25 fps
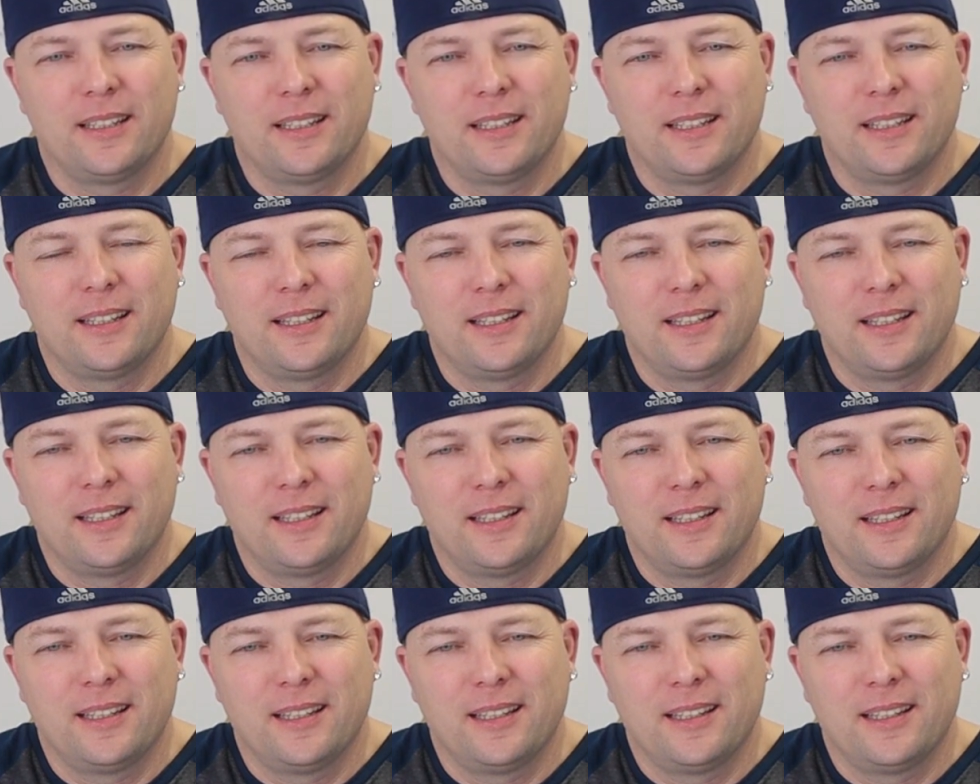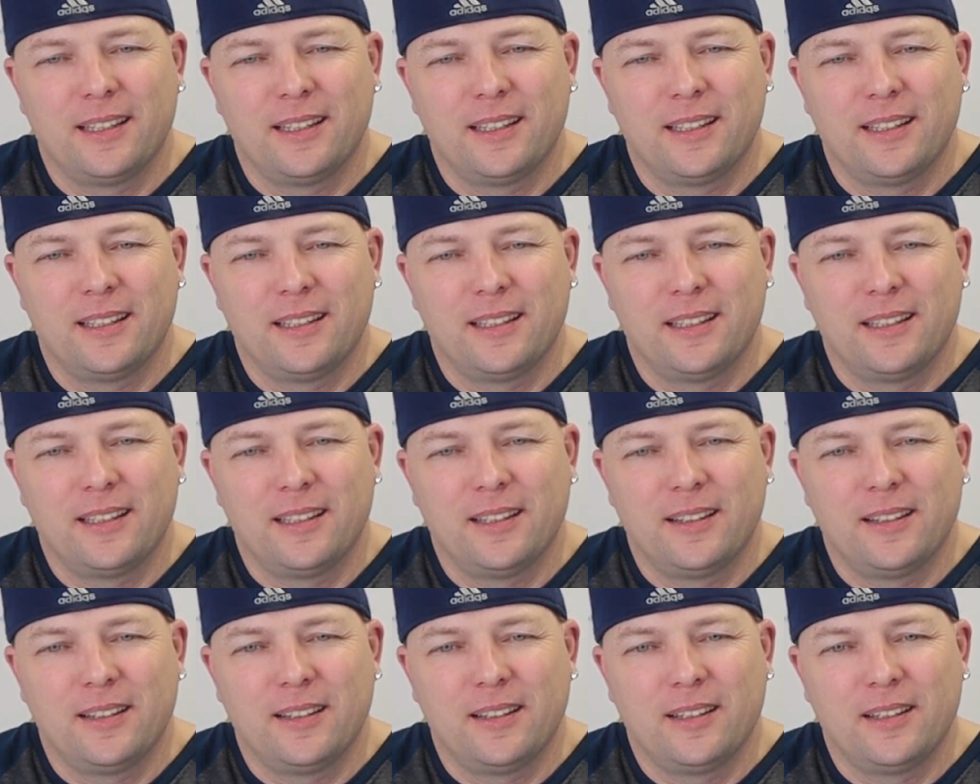
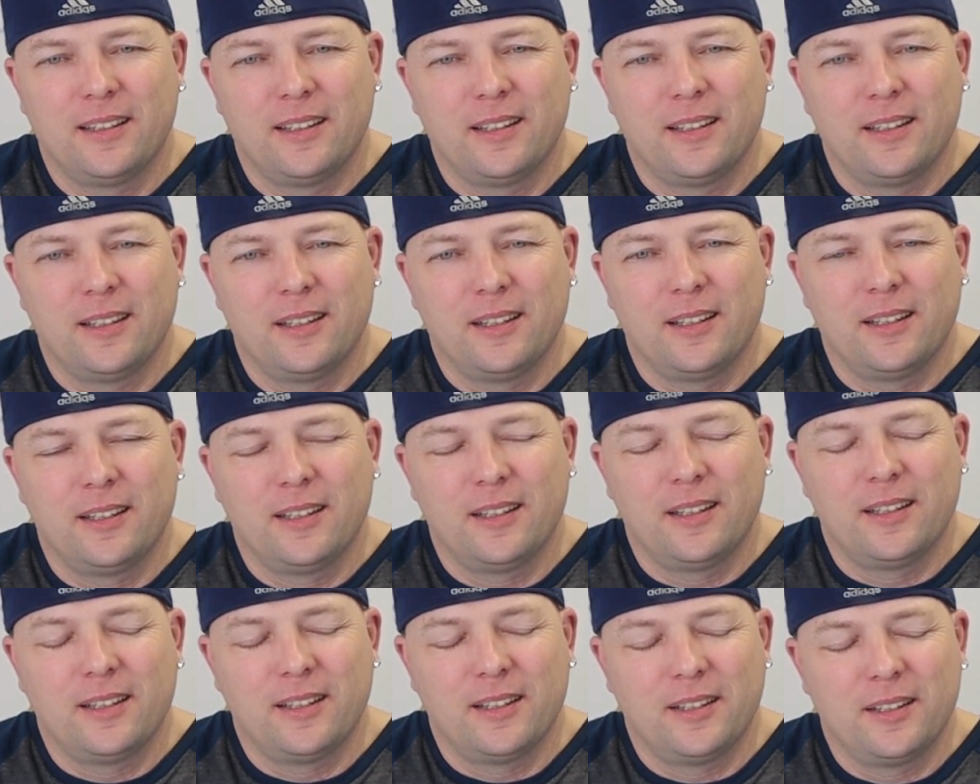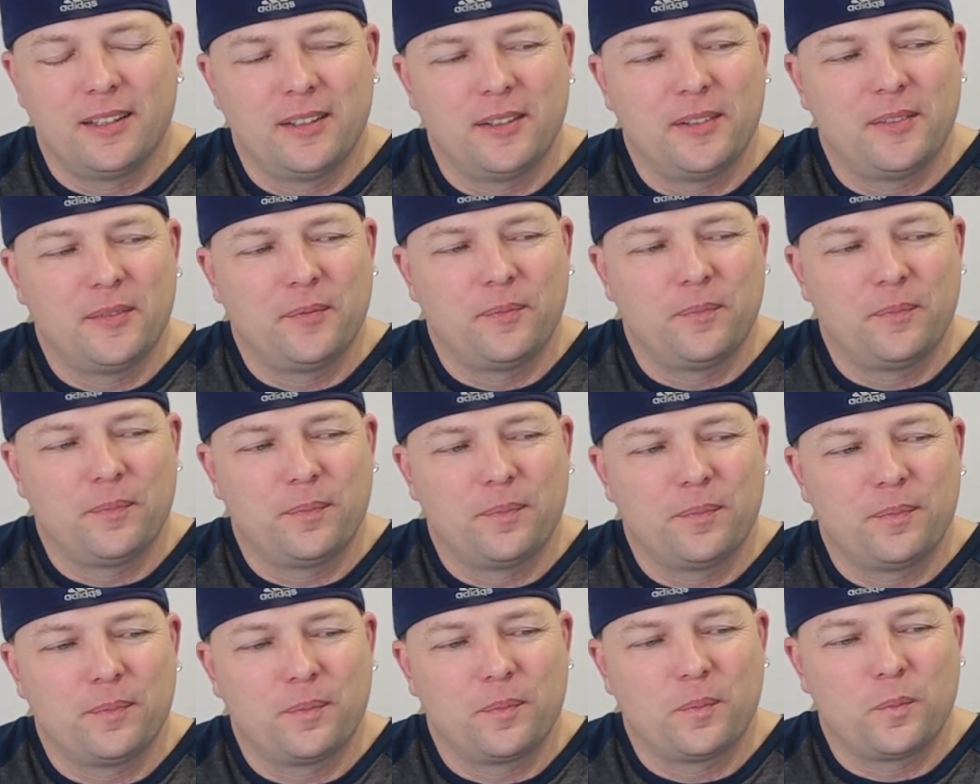
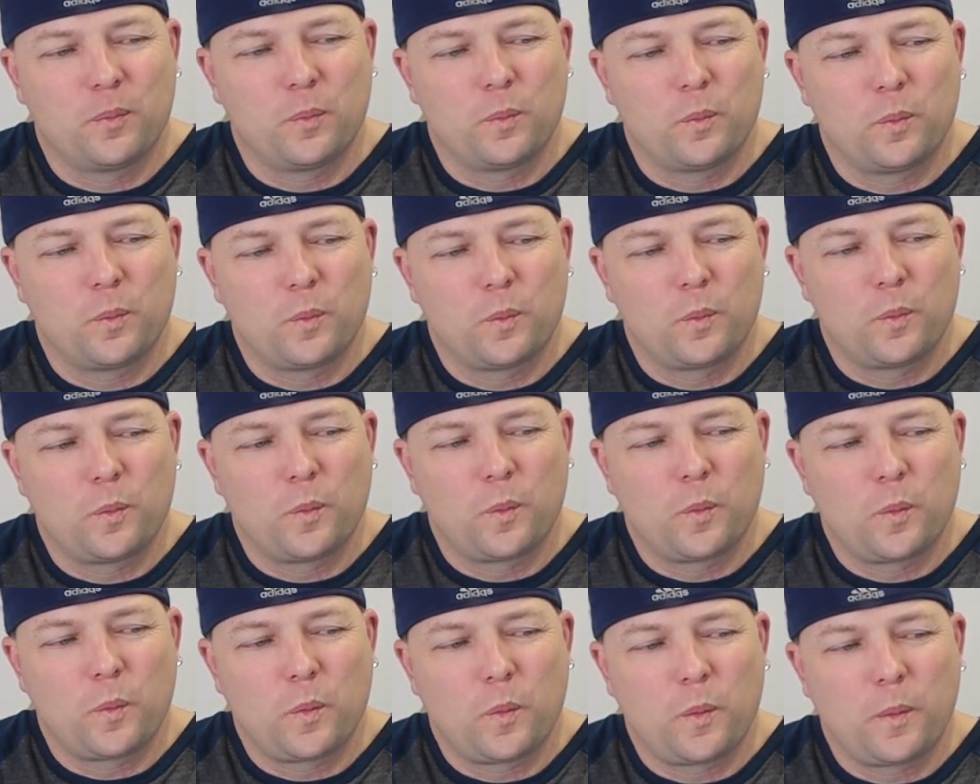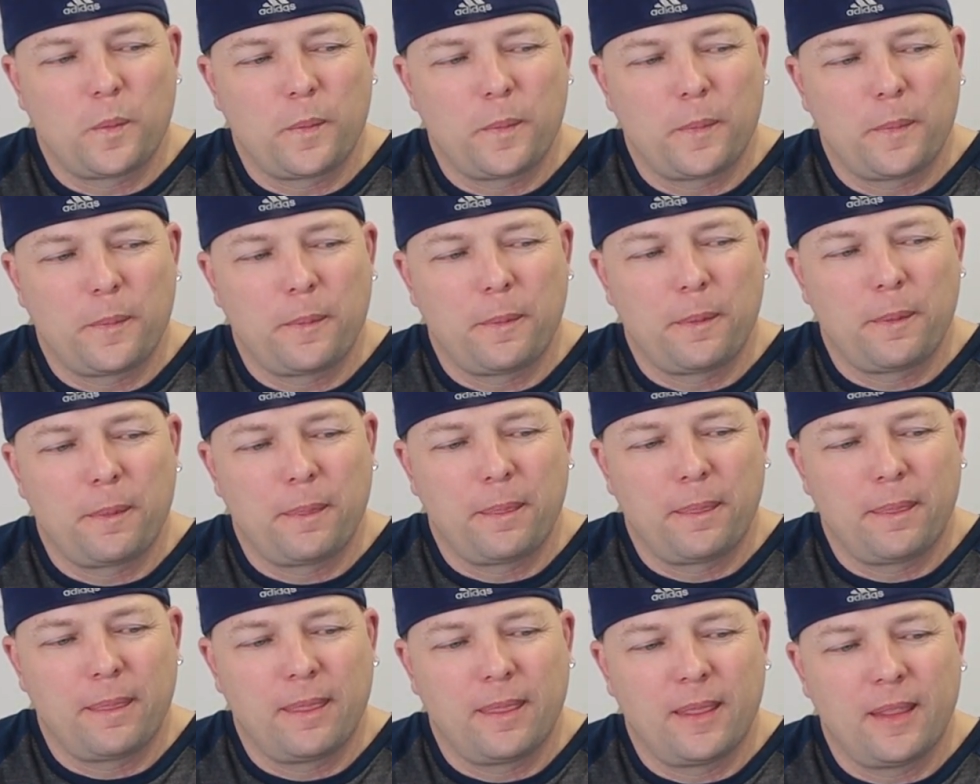
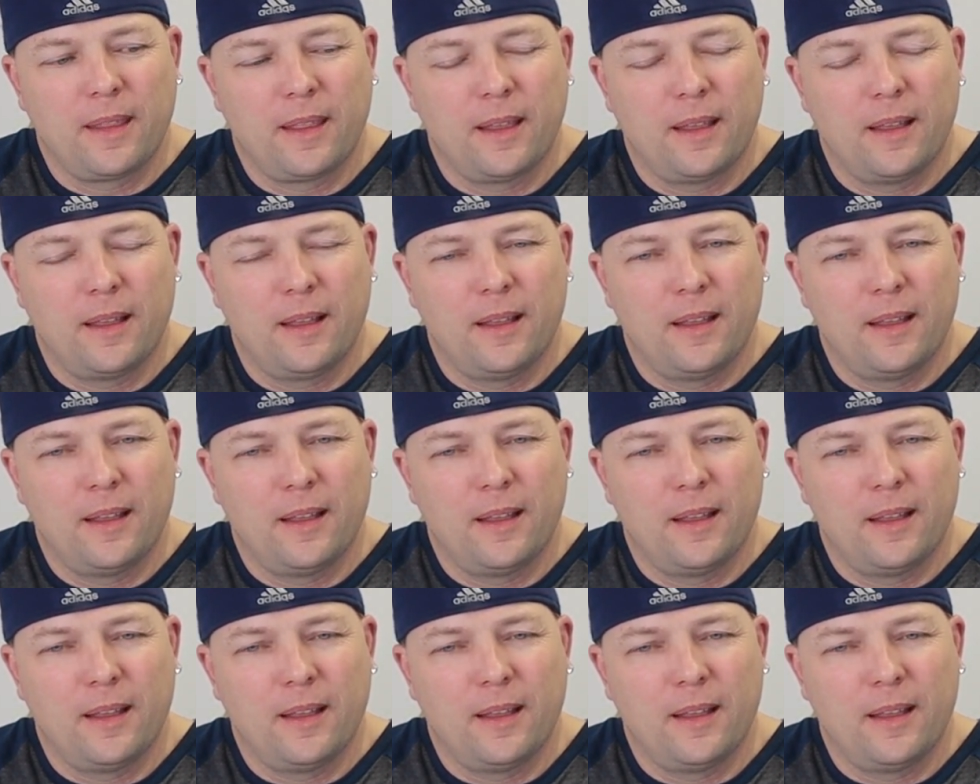(not speaking)